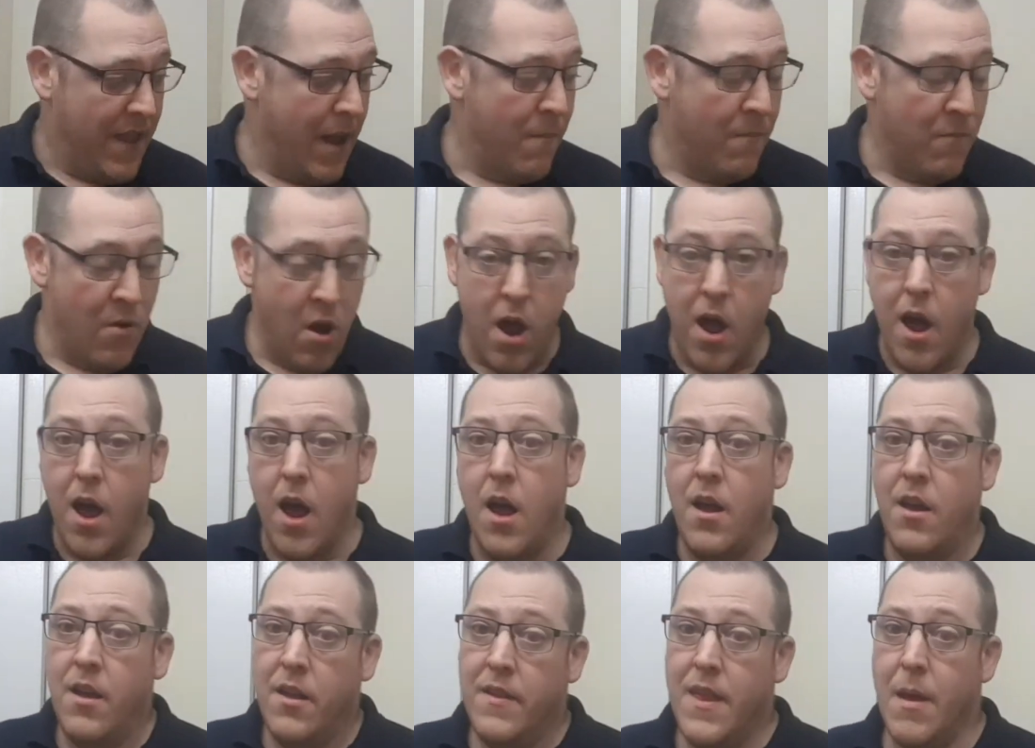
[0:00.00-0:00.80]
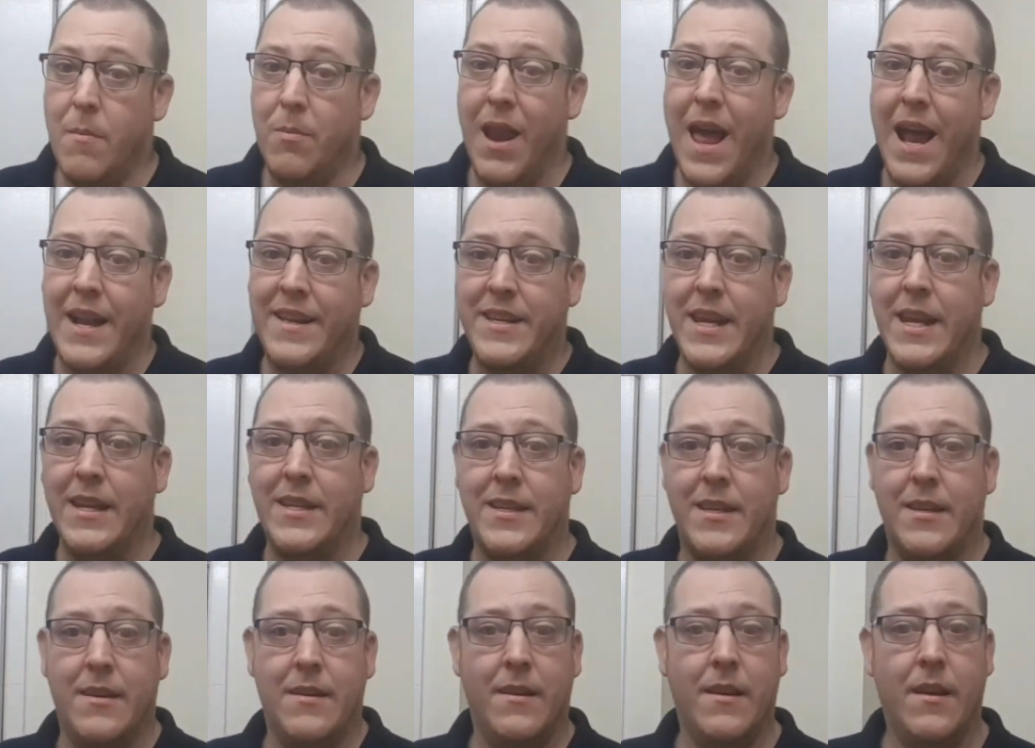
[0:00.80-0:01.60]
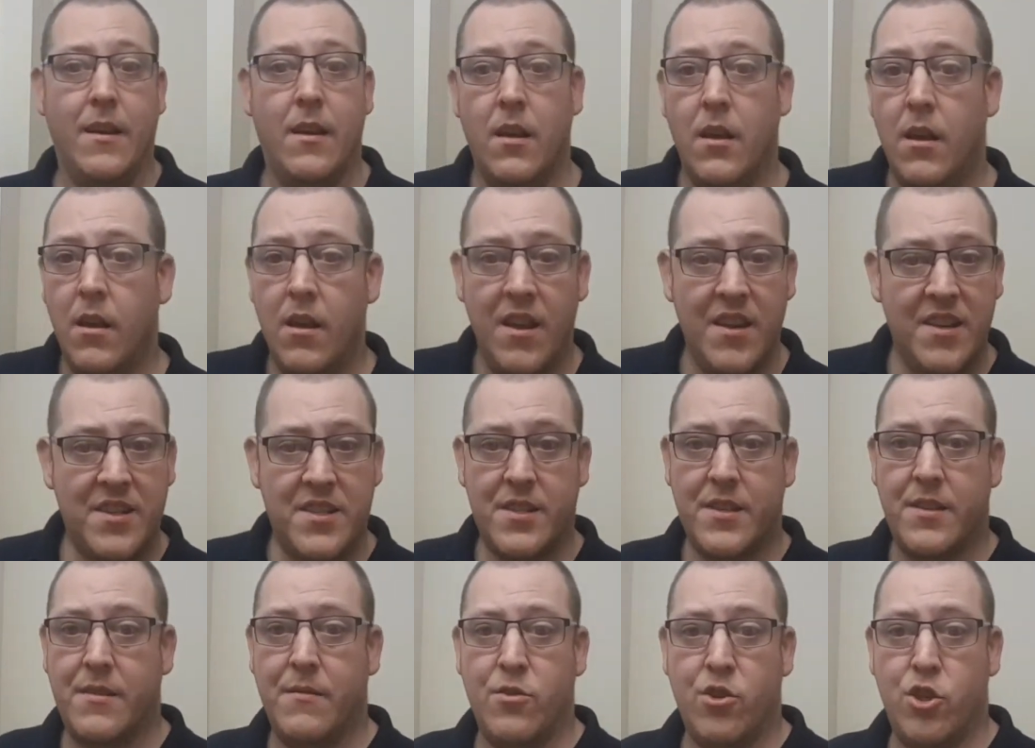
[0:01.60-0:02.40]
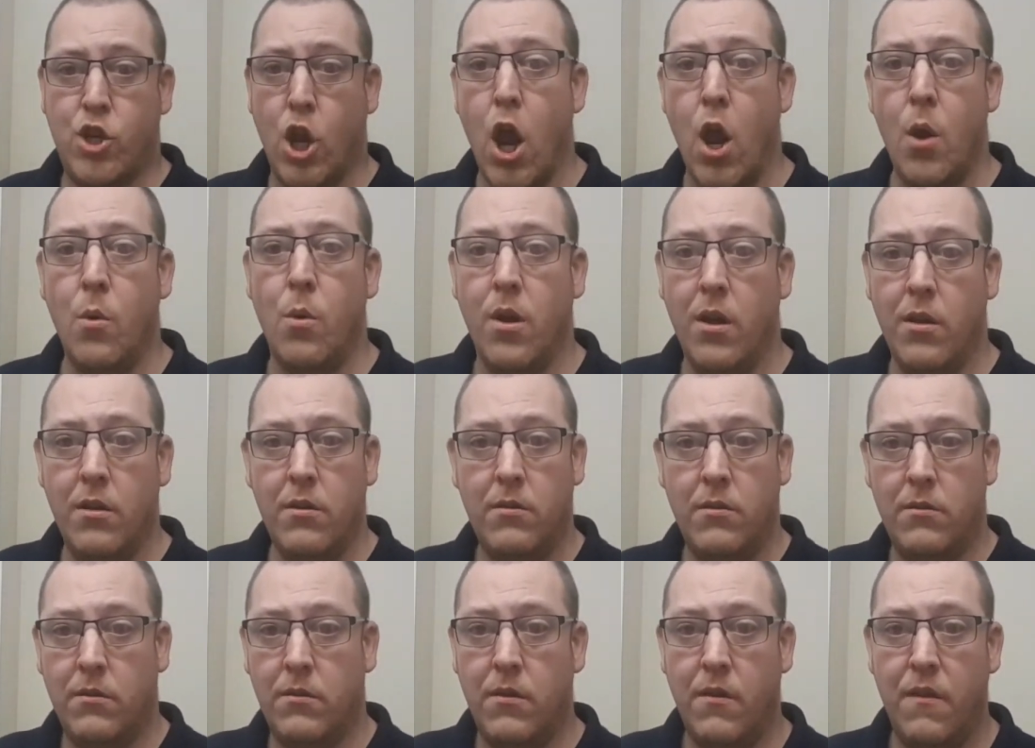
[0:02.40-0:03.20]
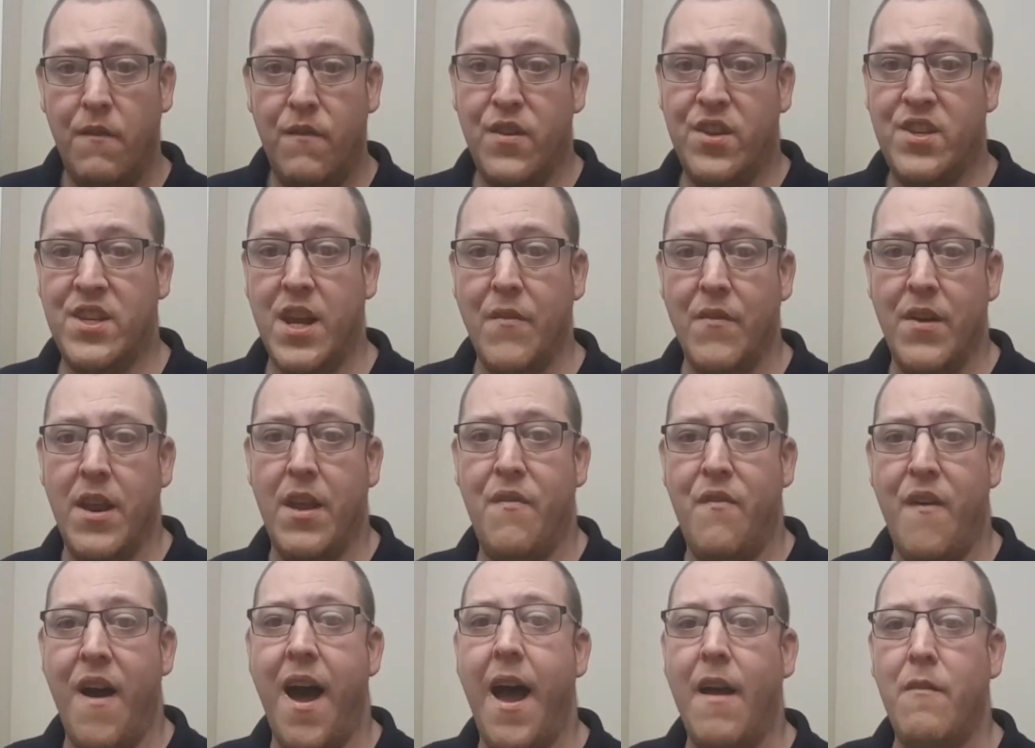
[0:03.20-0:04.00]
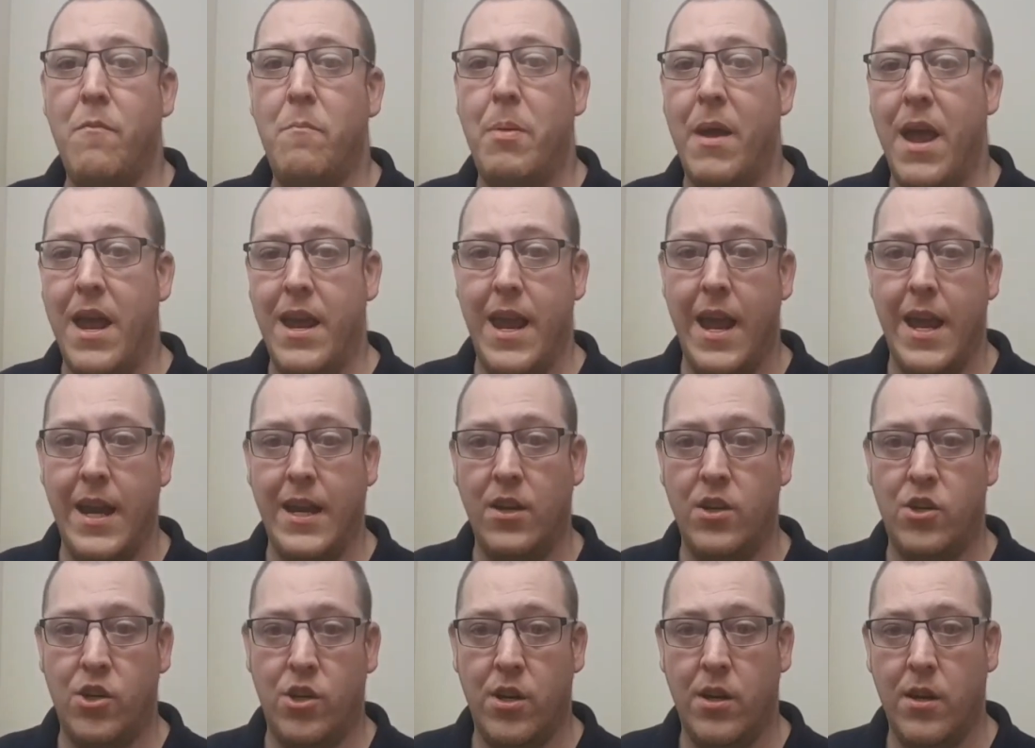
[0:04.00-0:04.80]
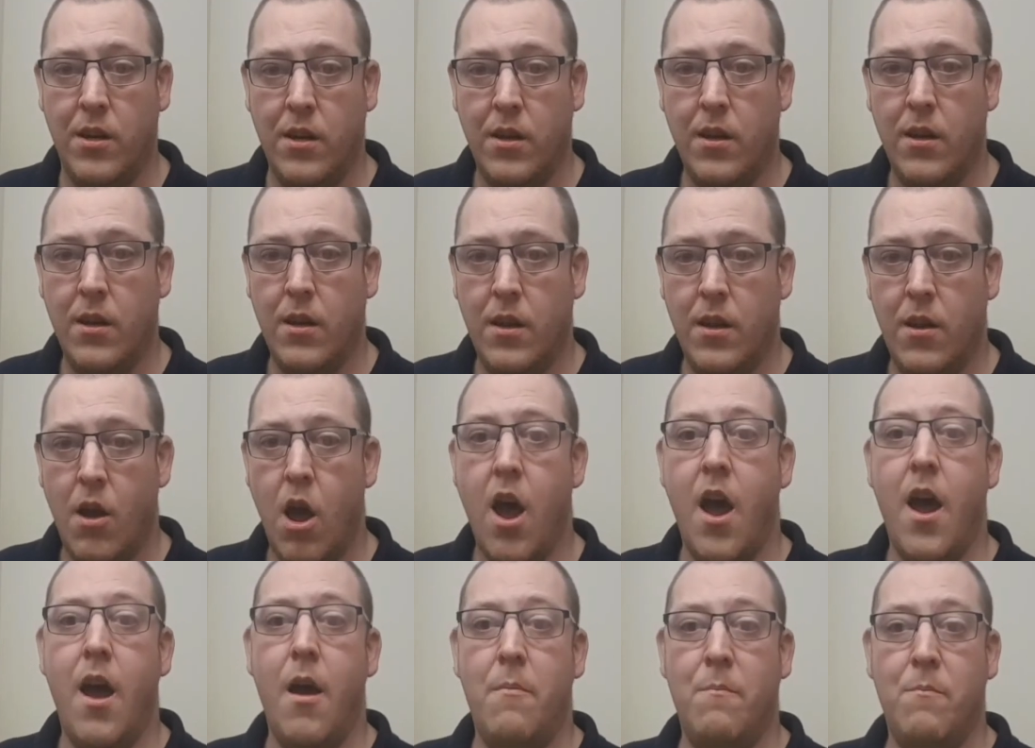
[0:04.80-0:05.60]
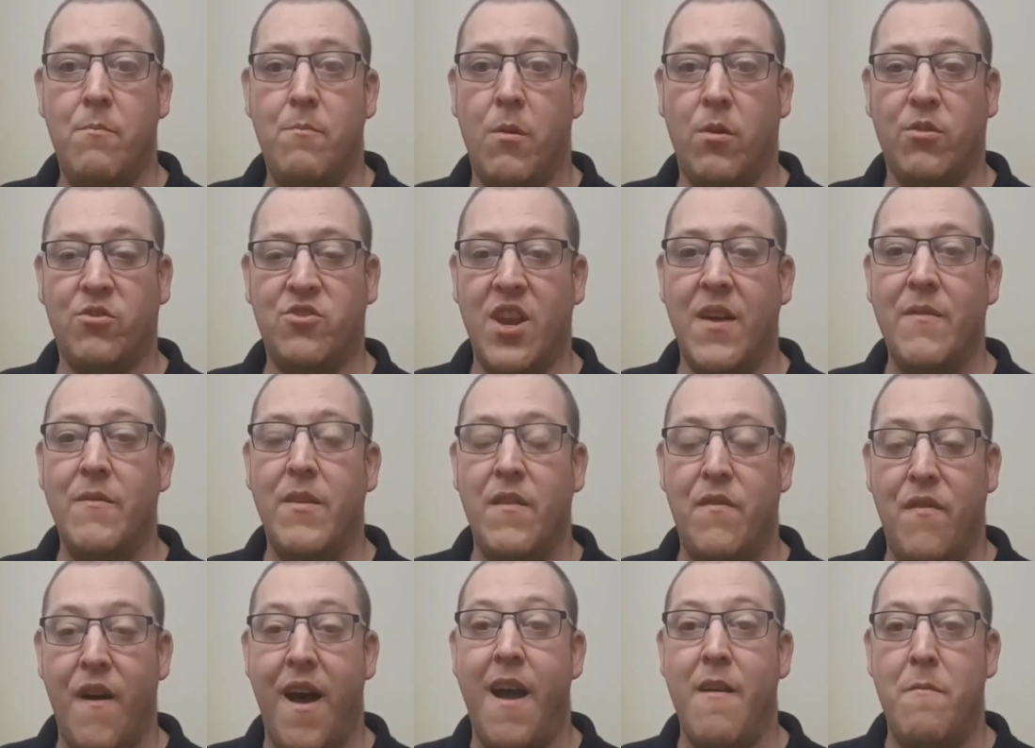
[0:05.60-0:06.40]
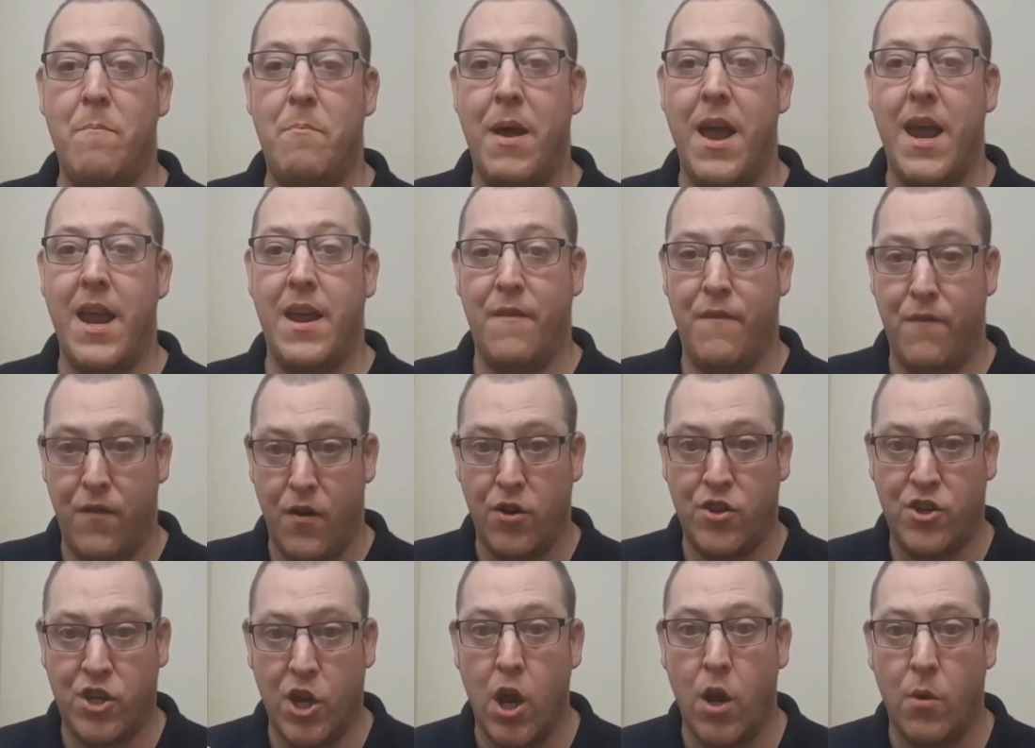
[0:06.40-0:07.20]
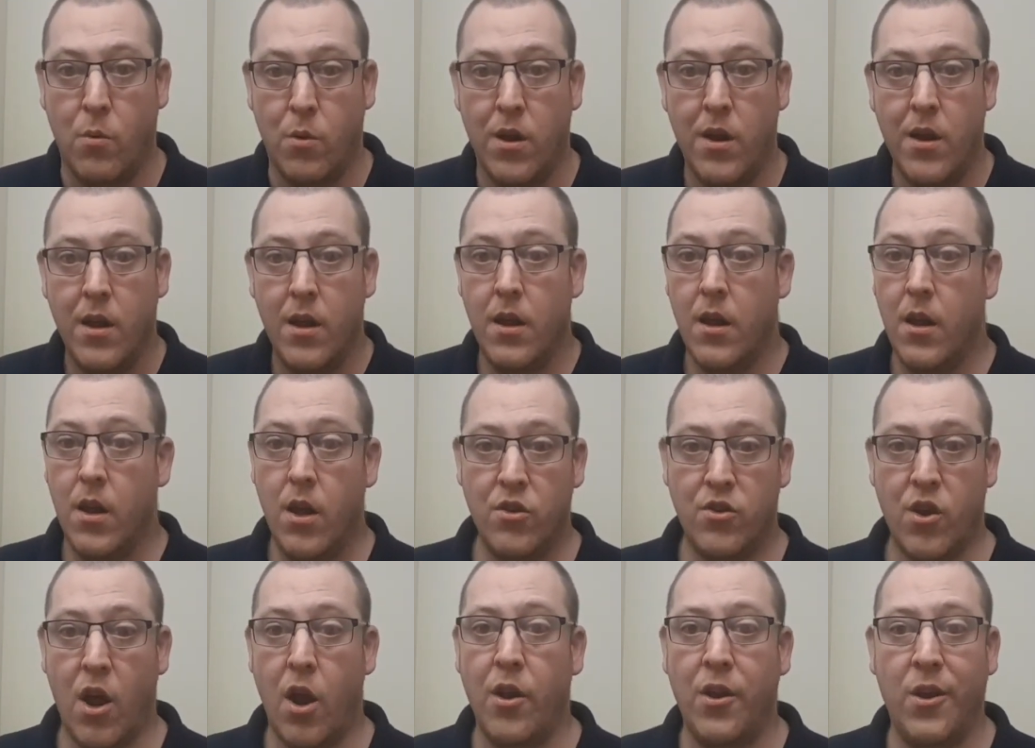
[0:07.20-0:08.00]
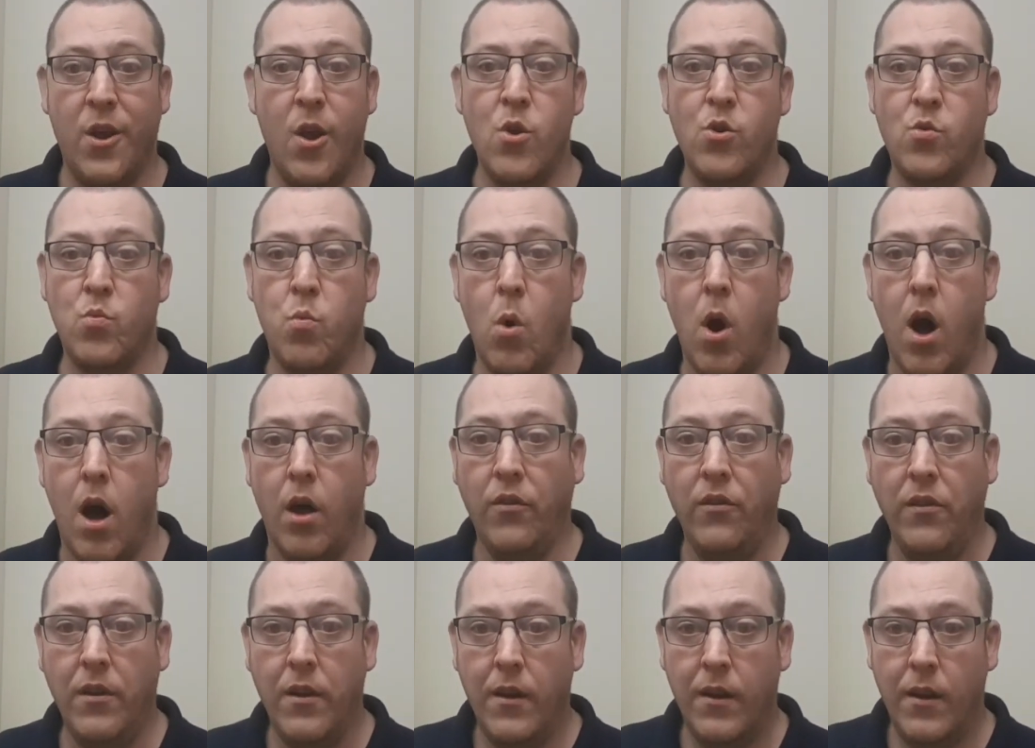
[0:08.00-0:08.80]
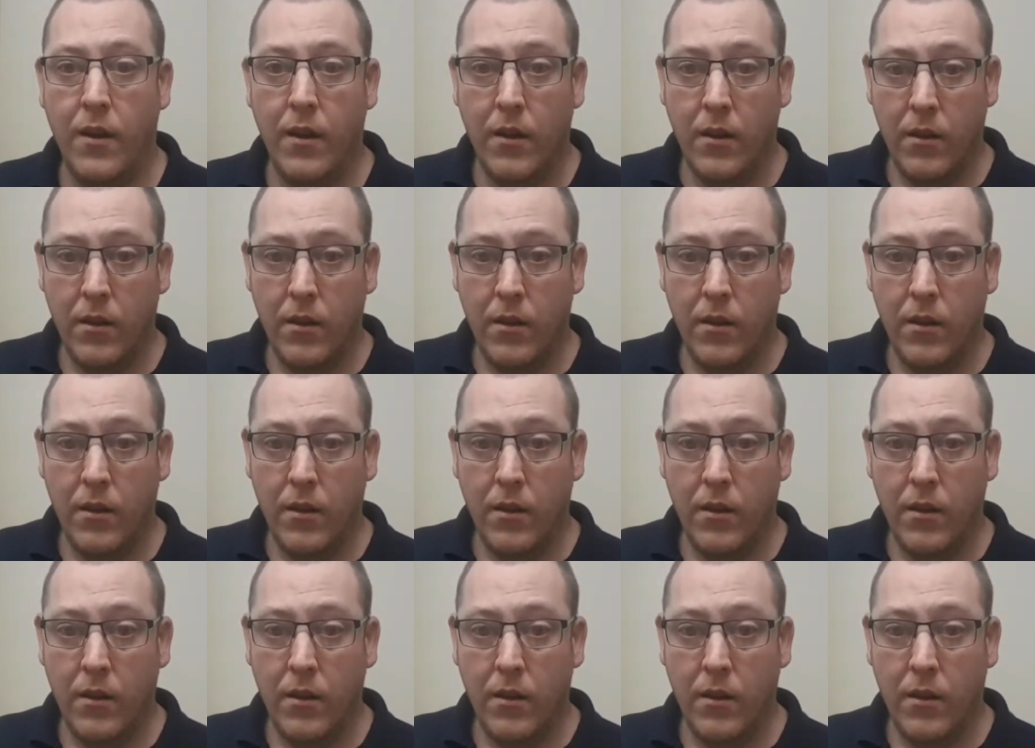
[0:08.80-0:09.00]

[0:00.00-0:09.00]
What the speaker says: Them lettuce, 2 for 75p each. Well, 75p for 2. So I only used one.